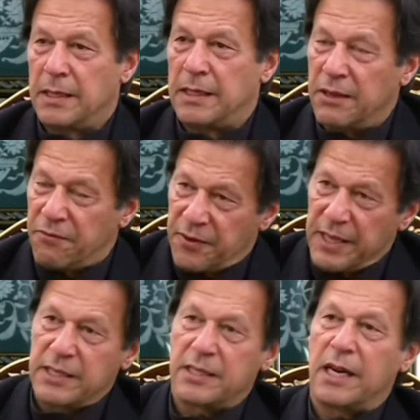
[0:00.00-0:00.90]
they
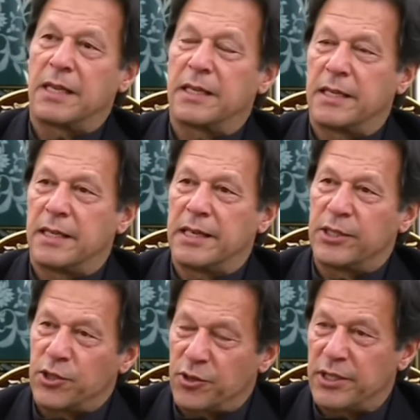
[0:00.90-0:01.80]
first started a
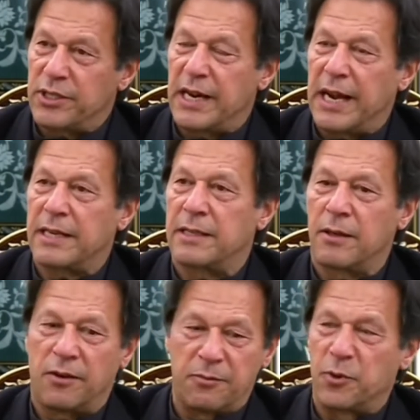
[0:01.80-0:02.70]
Registration Act
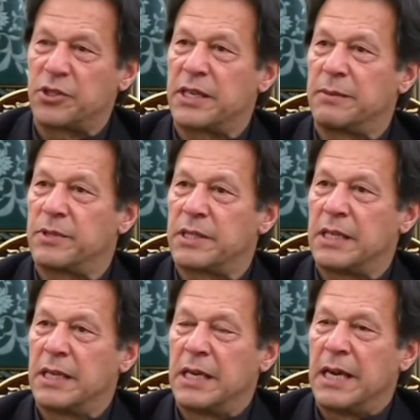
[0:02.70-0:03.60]
of Muslims
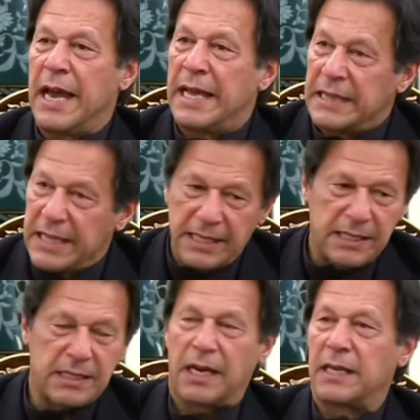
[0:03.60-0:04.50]
and then
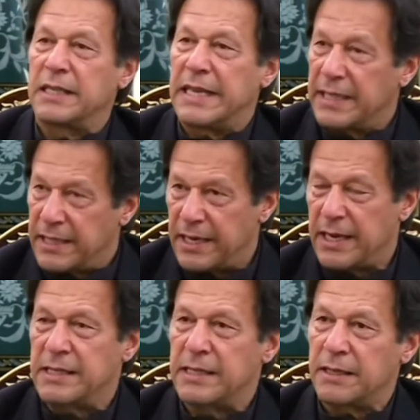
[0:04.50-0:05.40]
started the ethnic
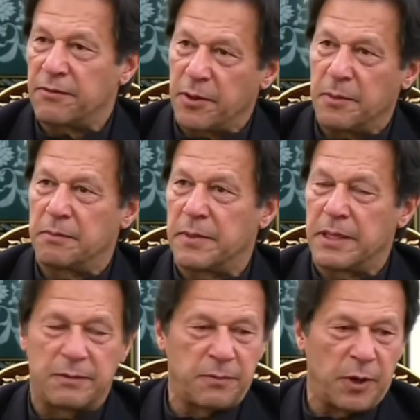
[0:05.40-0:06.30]
cleansing
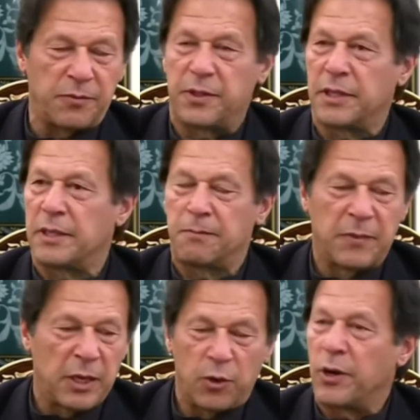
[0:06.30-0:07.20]
of the
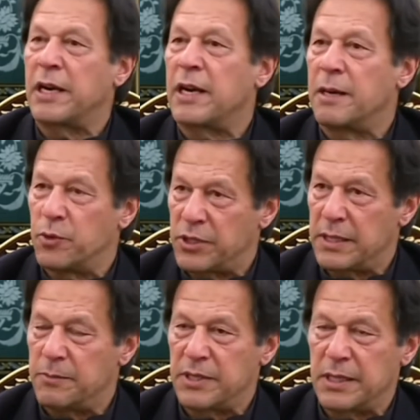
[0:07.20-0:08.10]
Rohingya
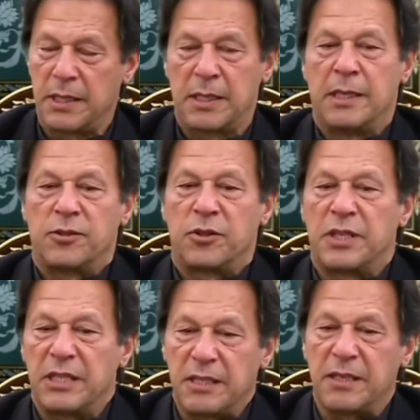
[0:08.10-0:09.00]
Muslims. So
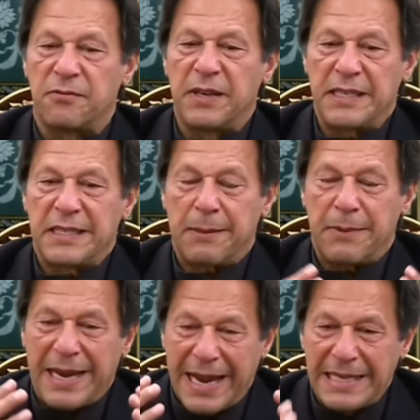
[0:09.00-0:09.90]
this is the first step,
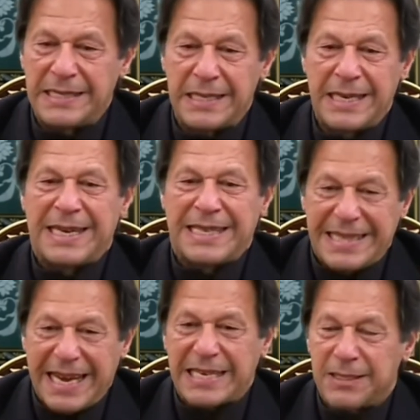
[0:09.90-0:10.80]
and hence
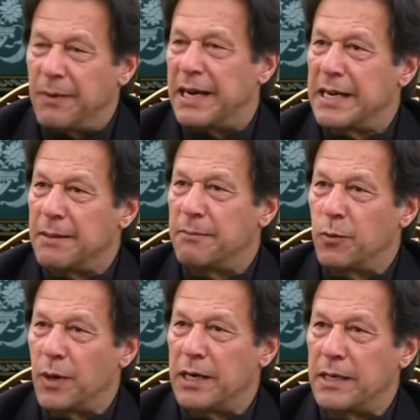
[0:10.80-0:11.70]
that is my number
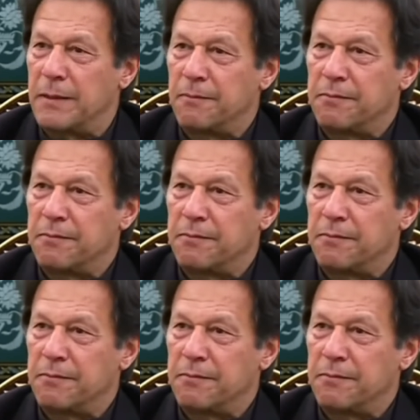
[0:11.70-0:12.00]
1.